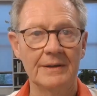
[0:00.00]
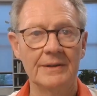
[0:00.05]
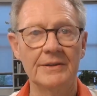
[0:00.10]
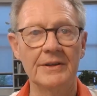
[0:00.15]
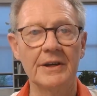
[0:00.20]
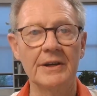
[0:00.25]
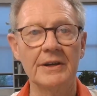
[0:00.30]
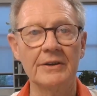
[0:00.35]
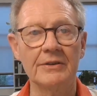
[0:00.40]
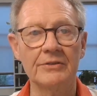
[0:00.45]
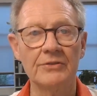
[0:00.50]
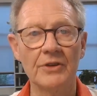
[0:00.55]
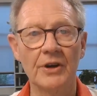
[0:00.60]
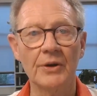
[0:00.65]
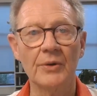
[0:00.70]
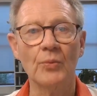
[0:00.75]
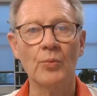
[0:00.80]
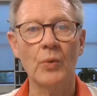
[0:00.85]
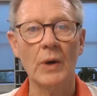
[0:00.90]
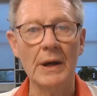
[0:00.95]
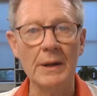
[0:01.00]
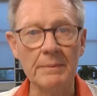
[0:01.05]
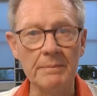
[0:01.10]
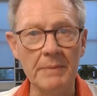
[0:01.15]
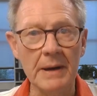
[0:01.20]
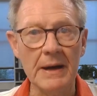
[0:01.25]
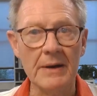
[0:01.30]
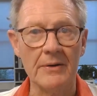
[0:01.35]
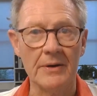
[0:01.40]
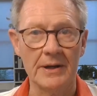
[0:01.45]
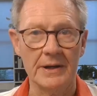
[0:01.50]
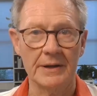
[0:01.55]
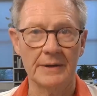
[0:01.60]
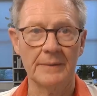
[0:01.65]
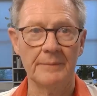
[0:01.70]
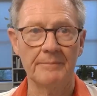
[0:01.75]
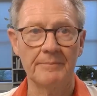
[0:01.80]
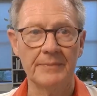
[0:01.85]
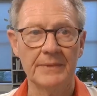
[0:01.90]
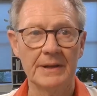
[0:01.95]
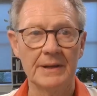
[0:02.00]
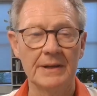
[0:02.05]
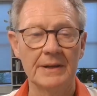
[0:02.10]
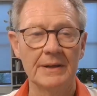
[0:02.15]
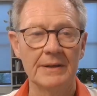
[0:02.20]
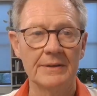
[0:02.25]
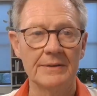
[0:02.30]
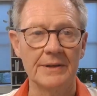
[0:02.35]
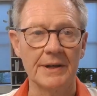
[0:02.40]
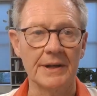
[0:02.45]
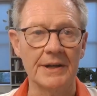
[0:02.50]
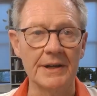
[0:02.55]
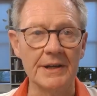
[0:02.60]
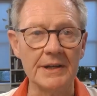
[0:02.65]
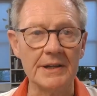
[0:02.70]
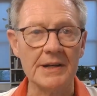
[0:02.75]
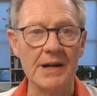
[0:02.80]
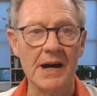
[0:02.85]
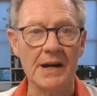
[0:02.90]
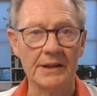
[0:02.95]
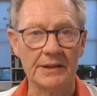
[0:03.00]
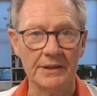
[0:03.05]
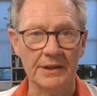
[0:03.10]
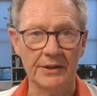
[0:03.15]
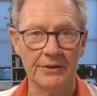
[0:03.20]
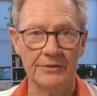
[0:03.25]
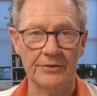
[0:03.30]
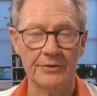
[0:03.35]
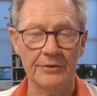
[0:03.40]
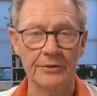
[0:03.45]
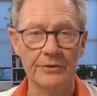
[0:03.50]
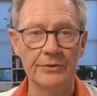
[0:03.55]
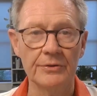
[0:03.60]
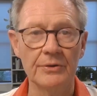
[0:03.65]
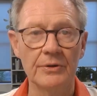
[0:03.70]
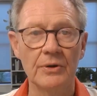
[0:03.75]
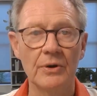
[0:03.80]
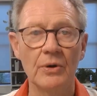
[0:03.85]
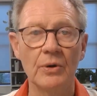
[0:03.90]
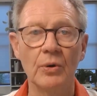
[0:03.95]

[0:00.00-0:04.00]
There is not one barrier that he can't get through,